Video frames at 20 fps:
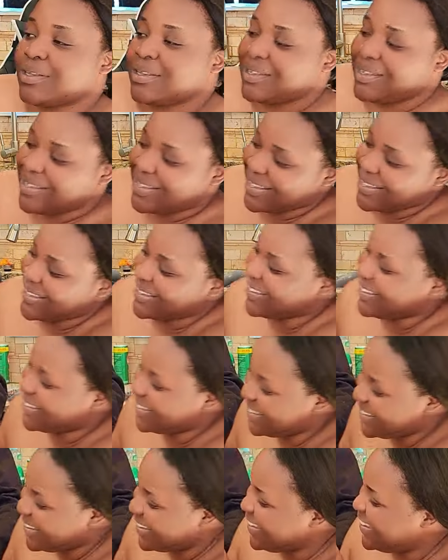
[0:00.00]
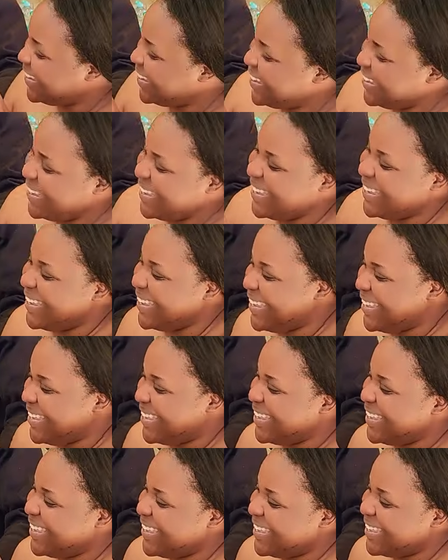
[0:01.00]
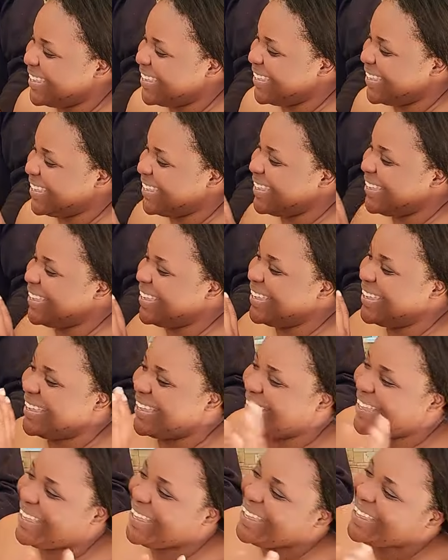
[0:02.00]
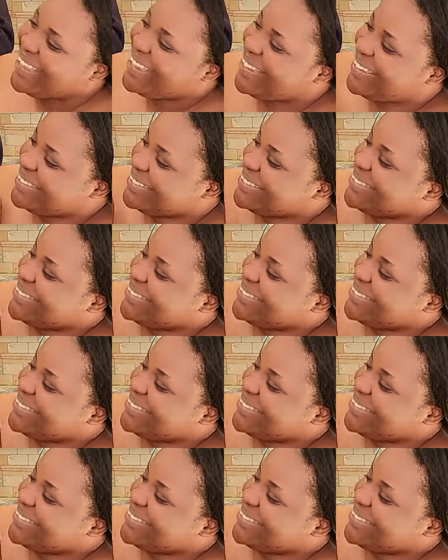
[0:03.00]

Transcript: The person shown says nothing.